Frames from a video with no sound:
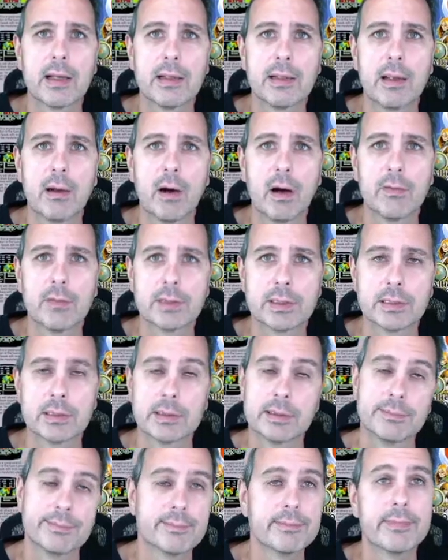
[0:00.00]

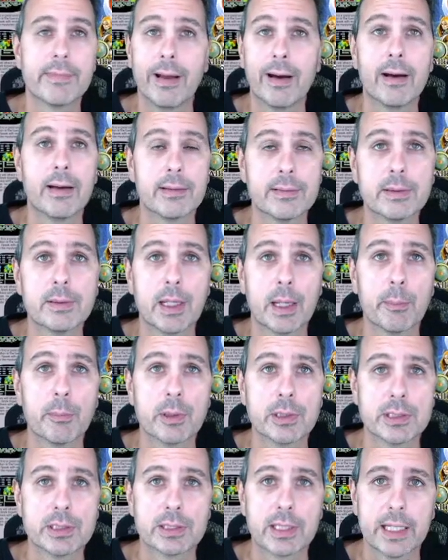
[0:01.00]
Obviously, duh. Yeah,
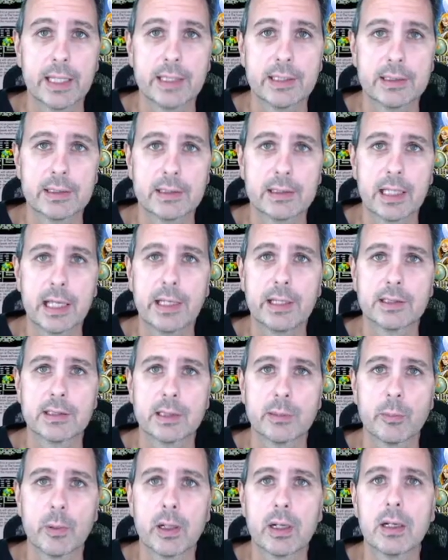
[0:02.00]
bridges take you
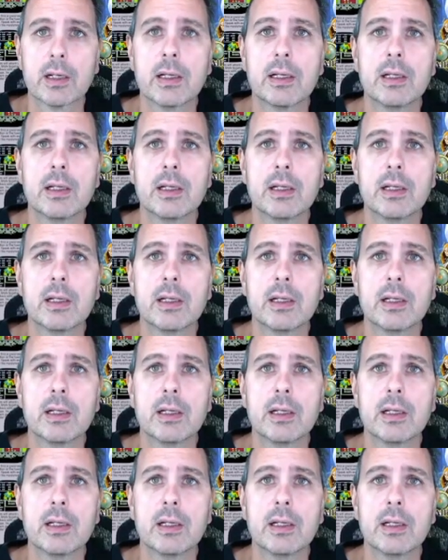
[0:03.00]
somewhere.